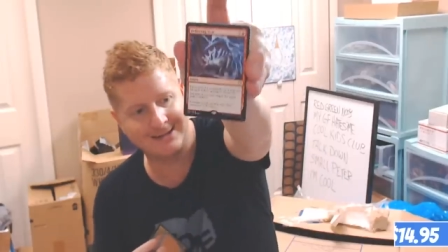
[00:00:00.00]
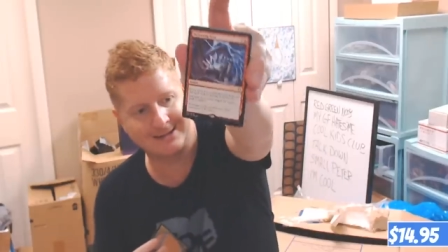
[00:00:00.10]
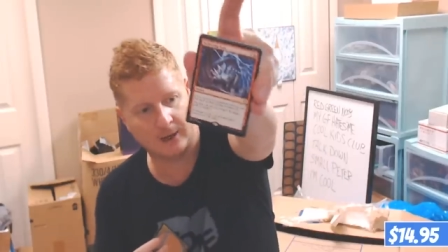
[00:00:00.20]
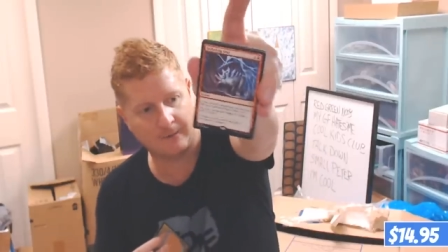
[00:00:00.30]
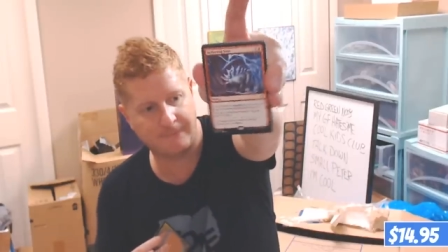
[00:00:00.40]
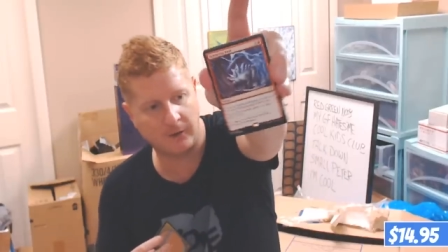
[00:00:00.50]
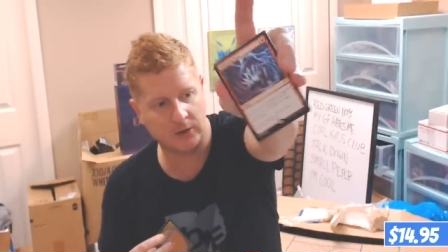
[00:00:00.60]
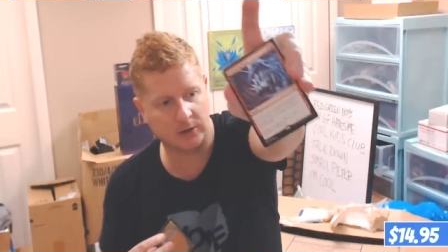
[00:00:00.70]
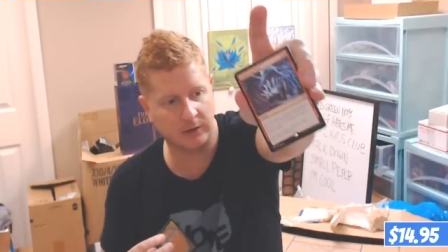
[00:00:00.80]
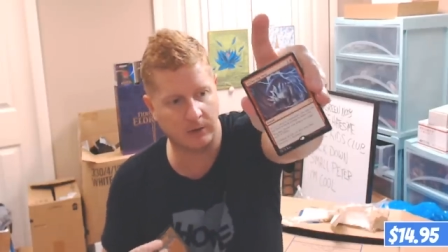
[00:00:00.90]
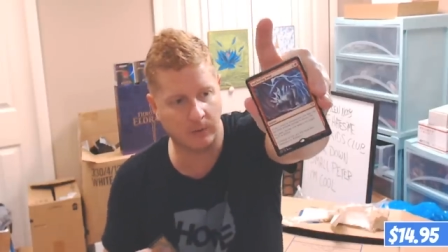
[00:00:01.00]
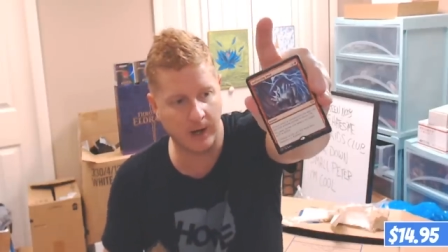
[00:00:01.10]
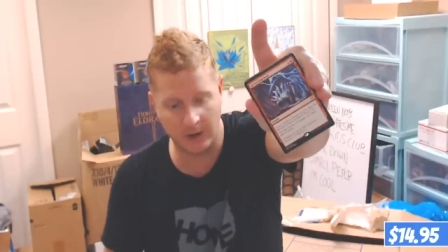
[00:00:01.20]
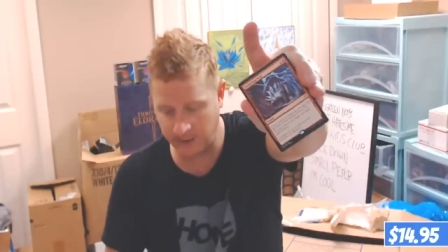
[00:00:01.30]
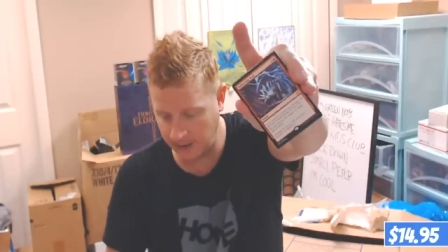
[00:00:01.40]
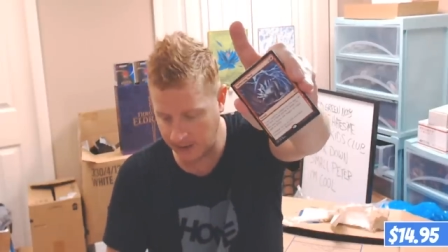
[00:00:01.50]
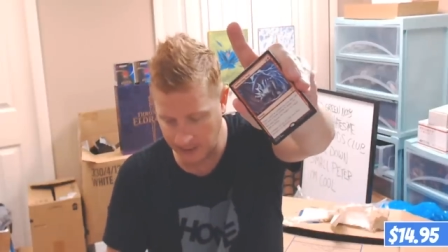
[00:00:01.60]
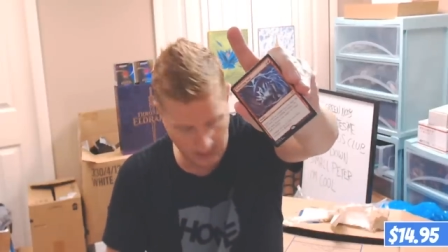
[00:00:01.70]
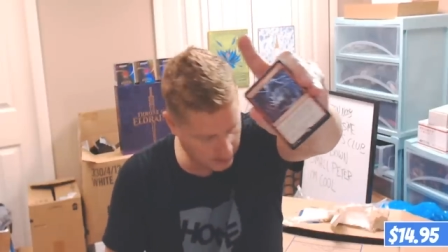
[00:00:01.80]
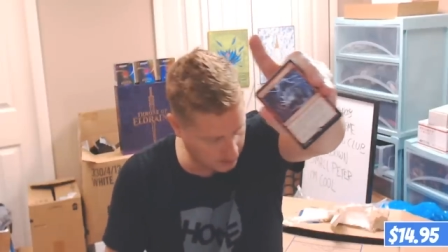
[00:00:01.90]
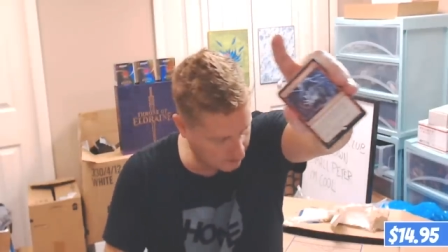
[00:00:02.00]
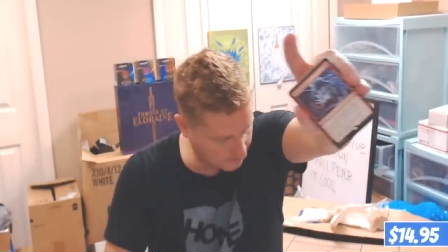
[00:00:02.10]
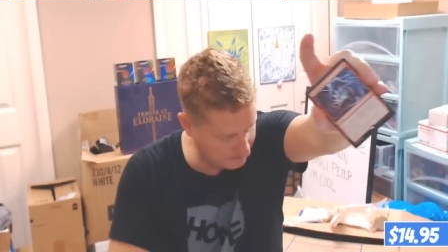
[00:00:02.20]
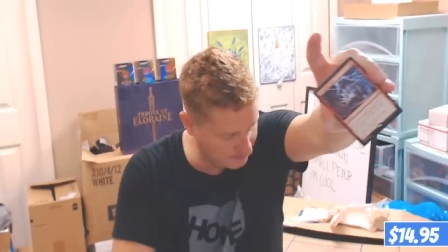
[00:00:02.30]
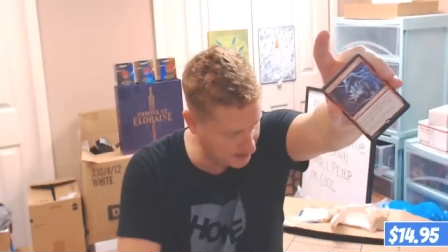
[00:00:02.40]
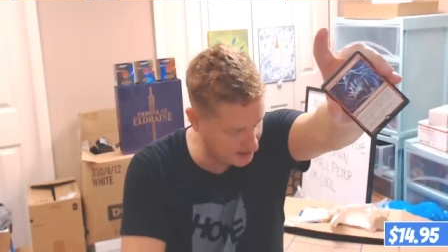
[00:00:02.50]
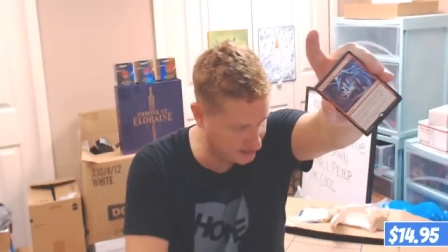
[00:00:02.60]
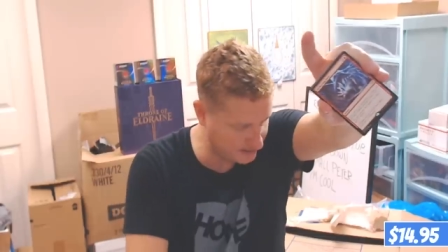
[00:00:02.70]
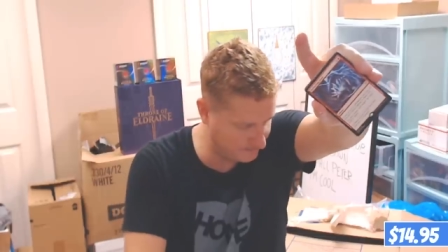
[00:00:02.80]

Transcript: is our first little rare there. Oh man,